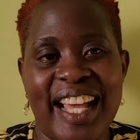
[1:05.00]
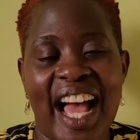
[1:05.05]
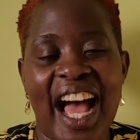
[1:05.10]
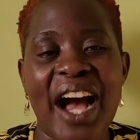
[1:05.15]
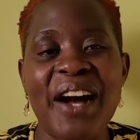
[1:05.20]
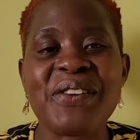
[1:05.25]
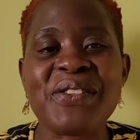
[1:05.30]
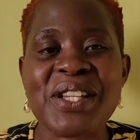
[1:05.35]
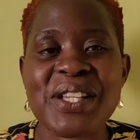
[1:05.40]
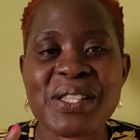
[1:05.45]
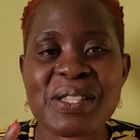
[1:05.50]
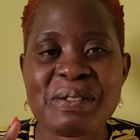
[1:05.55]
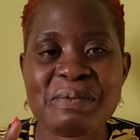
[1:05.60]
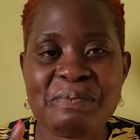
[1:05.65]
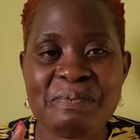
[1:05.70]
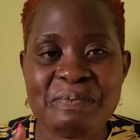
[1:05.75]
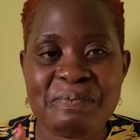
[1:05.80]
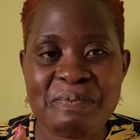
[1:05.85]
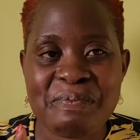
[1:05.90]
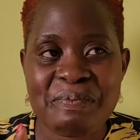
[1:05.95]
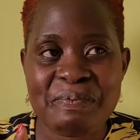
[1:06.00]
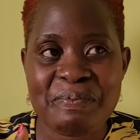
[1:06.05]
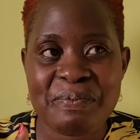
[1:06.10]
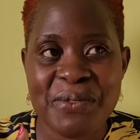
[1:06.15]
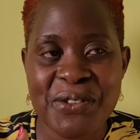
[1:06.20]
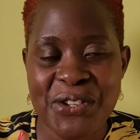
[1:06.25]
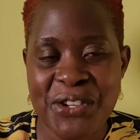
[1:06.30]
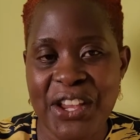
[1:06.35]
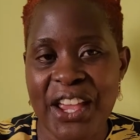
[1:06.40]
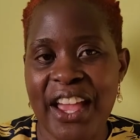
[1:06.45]
I'll just
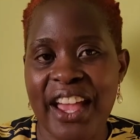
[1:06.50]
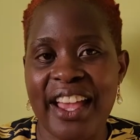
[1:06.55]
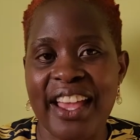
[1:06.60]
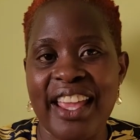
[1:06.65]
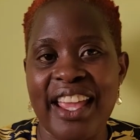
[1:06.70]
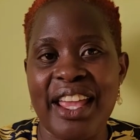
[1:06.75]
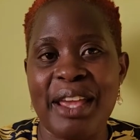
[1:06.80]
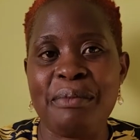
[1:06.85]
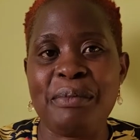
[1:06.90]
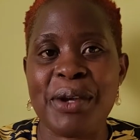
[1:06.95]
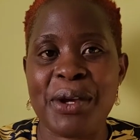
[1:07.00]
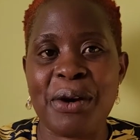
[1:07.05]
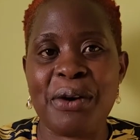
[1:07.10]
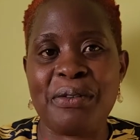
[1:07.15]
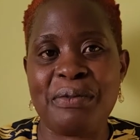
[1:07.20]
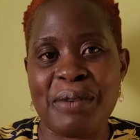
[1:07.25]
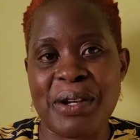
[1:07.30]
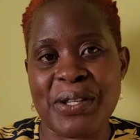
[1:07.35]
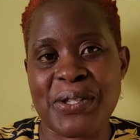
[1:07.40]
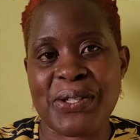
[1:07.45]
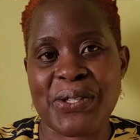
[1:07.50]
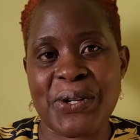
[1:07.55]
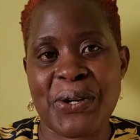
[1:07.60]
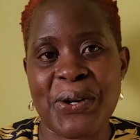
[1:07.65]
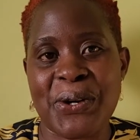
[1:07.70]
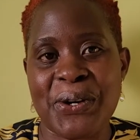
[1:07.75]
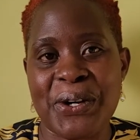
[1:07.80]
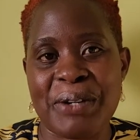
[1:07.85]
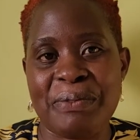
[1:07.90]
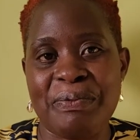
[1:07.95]
share a bit of my
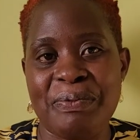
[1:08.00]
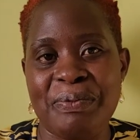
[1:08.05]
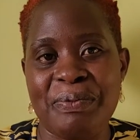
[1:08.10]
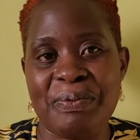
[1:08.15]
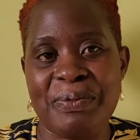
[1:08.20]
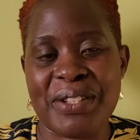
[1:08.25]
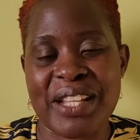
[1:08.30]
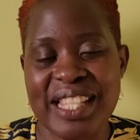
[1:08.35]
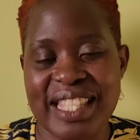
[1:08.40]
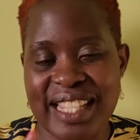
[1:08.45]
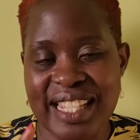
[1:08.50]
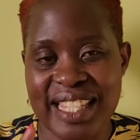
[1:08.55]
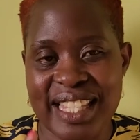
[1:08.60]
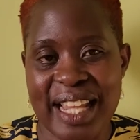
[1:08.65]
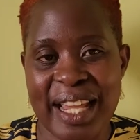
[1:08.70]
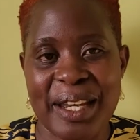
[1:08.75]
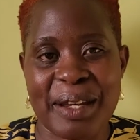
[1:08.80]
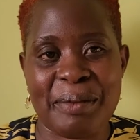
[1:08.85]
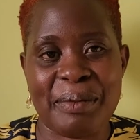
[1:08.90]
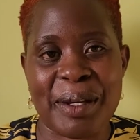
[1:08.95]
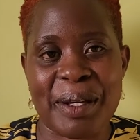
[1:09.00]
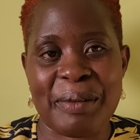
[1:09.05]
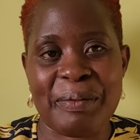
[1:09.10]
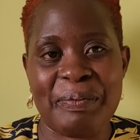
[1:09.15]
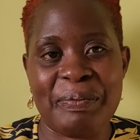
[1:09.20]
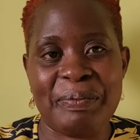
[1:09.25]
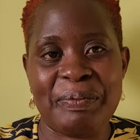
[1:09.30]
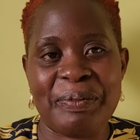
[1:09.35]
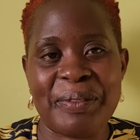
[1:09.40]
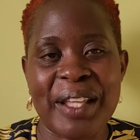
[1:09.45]
story, just a tiny bit.
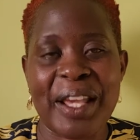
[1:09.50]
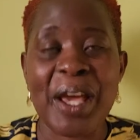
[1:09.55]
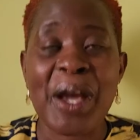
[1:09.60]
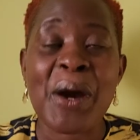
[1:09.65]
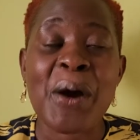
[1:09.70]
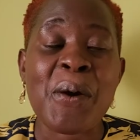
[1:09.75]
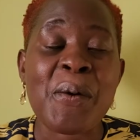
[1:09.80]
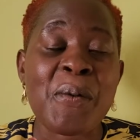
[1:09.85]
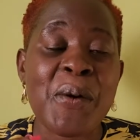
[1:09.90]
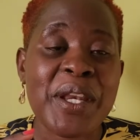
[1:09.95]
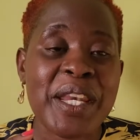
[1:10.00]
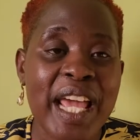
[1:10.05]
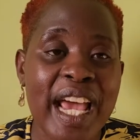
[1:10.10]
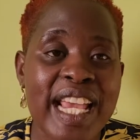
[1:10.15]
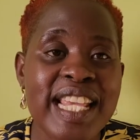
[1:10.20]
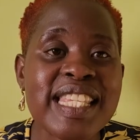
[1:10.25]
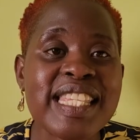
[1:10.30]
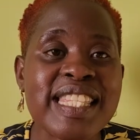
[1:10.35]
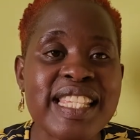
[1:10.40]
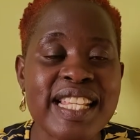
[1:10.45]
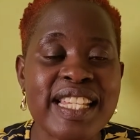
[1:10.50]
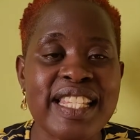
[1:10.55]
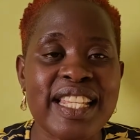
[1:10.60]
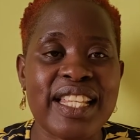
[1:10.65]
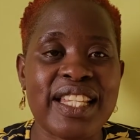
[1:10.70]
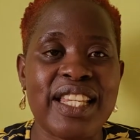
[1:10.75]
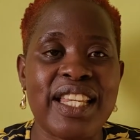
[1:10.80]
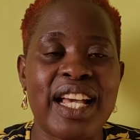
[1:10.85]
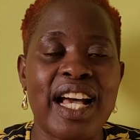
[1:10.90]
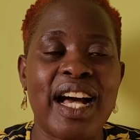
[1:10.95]
When I
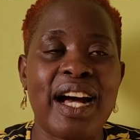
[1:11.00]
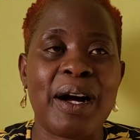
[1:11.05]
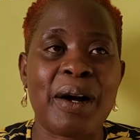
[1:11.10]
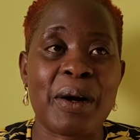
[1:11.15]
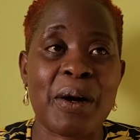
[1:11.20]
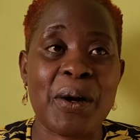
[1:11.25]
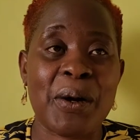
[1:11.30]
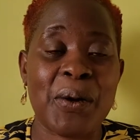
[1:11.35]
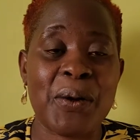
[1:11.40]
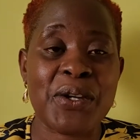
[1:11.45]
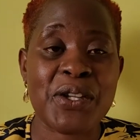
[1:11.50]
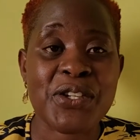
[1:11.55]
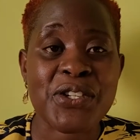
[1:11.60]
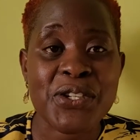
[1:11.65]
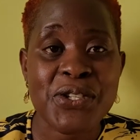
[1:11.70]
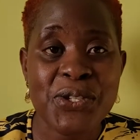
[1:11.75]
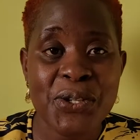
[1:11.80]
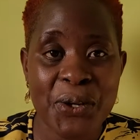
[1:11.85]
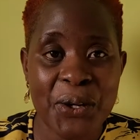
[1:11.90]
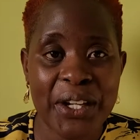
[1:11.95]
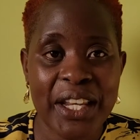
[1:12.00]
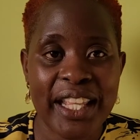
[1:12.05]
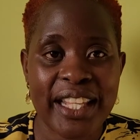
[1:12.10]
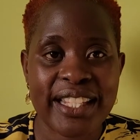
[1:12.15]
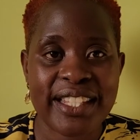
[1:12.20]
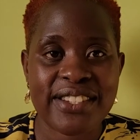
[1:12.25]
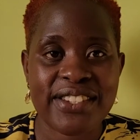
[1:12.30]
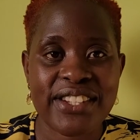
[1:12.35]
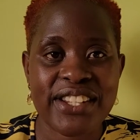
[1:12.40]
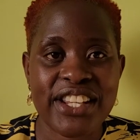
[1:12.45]
started uh, Audacious
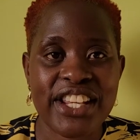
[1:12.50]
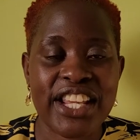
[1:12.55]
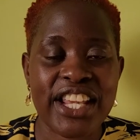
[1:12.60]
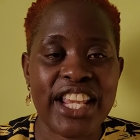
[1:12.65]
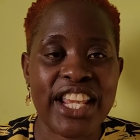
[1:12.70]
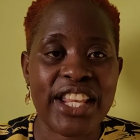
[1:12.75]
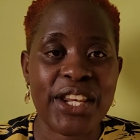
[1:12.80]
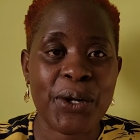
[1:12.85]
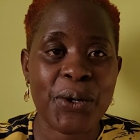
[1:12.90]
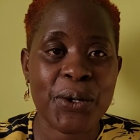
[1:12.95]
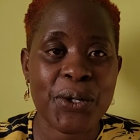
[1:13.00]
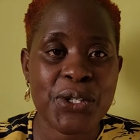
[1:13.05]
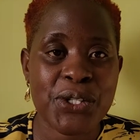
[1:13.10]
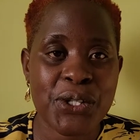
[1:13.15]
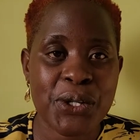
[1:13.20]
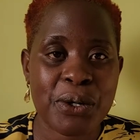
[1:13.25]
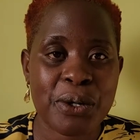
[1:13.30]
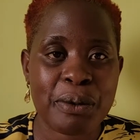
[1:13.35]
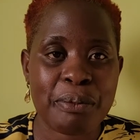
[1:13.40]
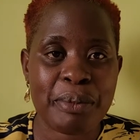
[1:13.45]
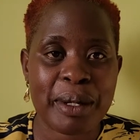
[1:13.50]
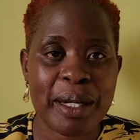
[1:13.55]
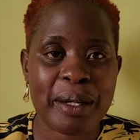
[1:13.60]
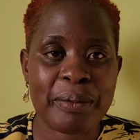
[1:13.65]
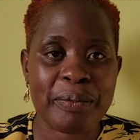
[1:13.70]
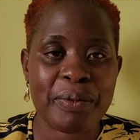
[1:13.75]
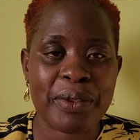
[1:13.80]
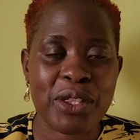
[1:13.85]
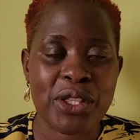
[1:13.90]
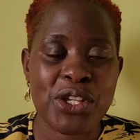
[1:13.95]
College in October,
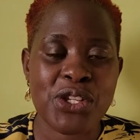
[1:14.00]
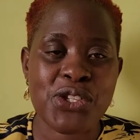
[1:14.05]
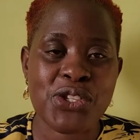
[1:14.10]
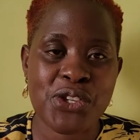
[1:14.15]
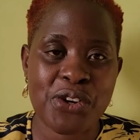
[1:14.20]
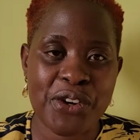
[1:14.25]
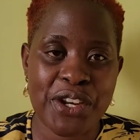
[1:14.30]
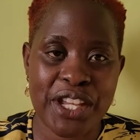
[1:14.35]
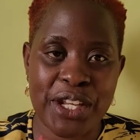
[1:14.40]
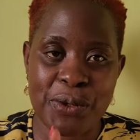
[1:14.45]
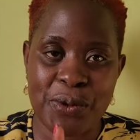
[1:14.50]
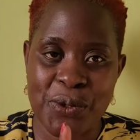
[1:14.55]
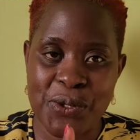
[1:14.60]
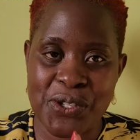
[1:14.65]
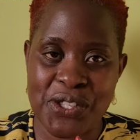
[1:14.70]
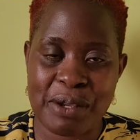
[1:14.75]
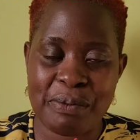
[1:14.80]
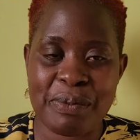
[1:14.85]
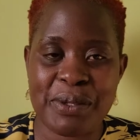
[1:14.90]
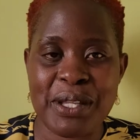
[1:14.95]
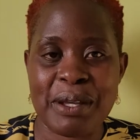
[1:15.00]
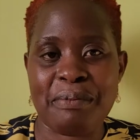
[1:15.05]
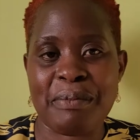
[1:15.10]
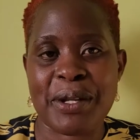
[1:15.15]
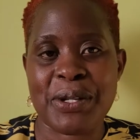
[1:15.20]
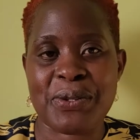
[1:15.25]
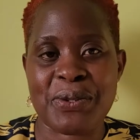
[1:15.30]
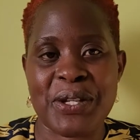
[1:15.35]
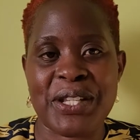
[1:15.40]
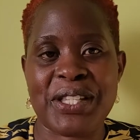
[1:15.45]
sorry, it was September
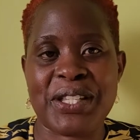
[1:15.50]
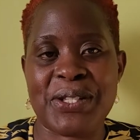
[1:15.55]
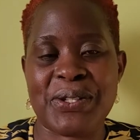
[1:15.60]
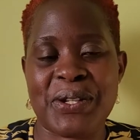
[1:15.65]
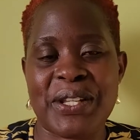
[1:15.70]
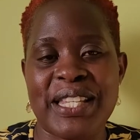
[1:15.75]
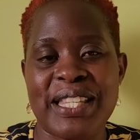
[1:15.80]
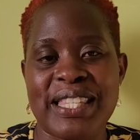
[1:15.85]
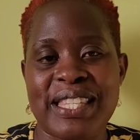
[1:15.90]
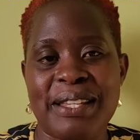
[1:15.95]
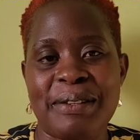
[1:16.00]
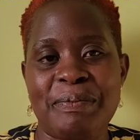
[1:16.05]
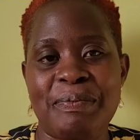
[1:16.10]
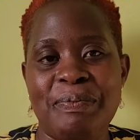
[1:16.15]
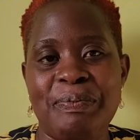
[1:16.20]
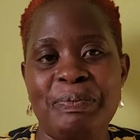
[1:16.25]
2020,